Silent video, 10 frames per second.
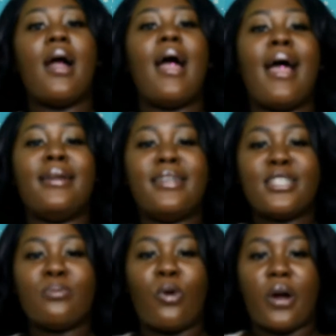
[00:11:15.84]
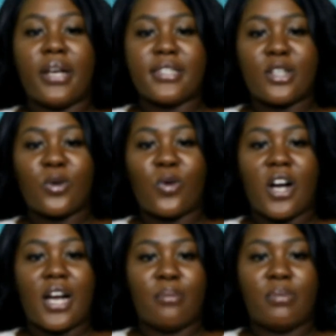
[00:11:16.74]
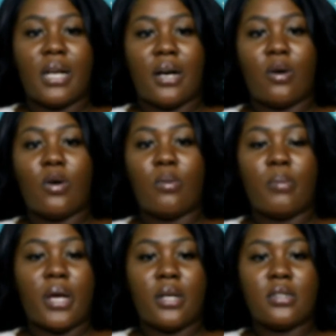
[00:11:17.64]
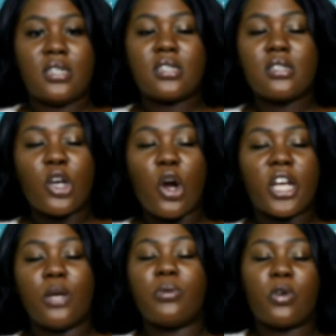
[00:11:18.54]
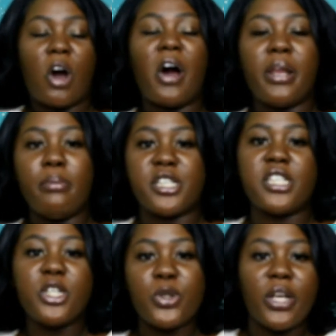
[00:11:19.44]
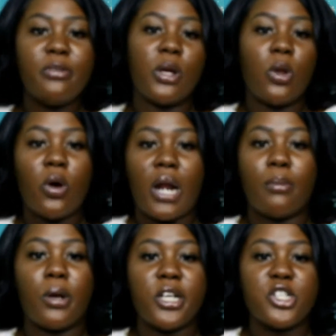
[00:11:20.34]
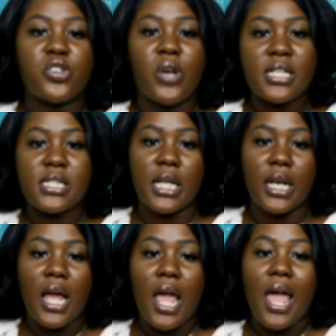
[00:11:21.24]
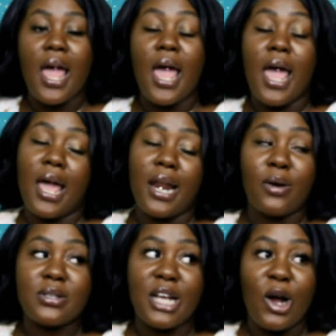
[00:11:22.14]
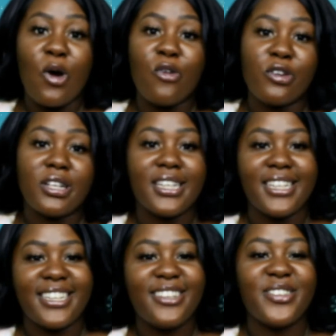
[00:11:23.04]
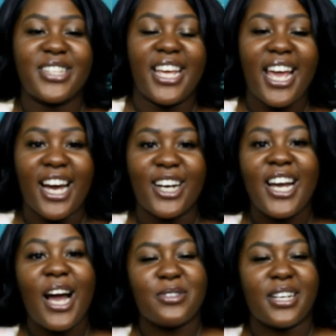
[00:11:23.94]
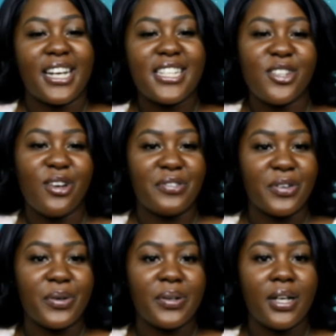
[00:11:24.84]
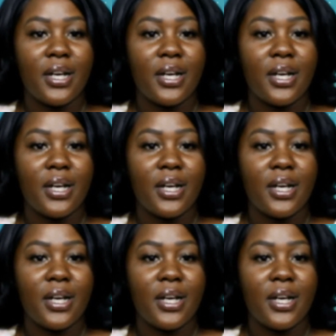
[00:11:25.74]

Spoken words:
And this boy is gonna walk and be like, oh man, this girl keep calling me. She needs to leave me alone. I'm not interested. And I was like, oh really? He was like, yeah. I was like, can I see your phone?